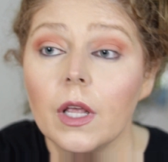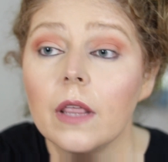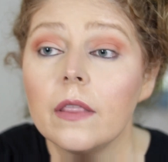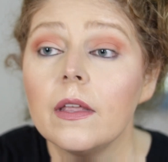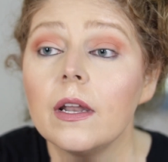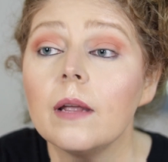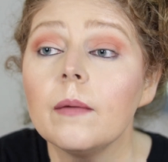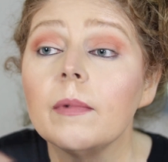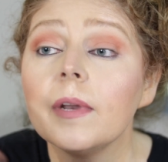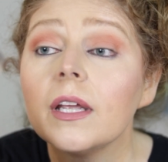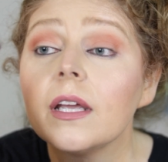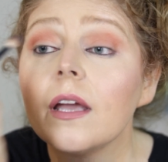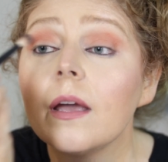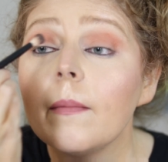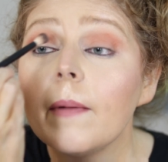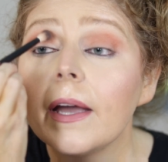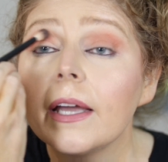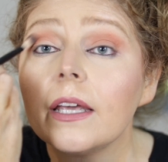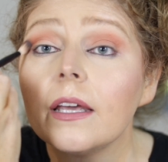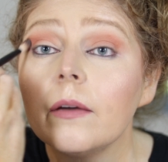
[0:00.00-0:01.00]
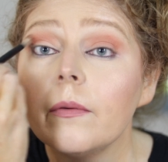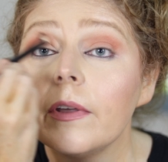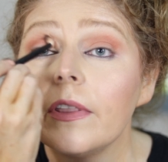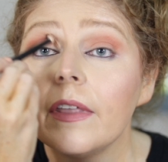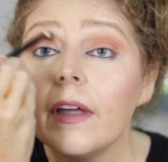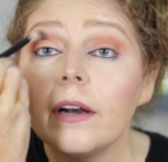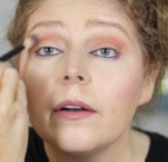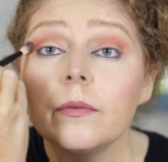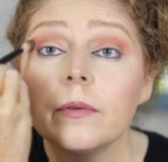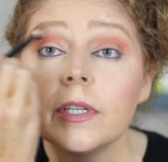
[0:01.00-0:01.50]
And then I'm going to go back in
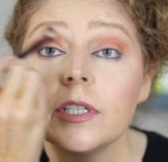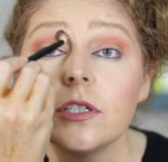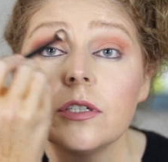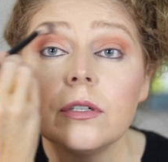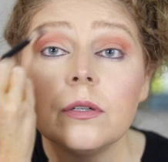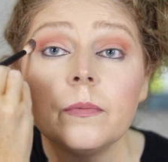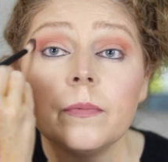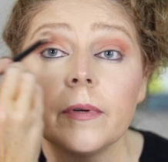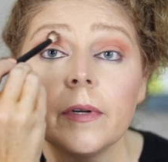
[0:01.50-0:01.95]
with that original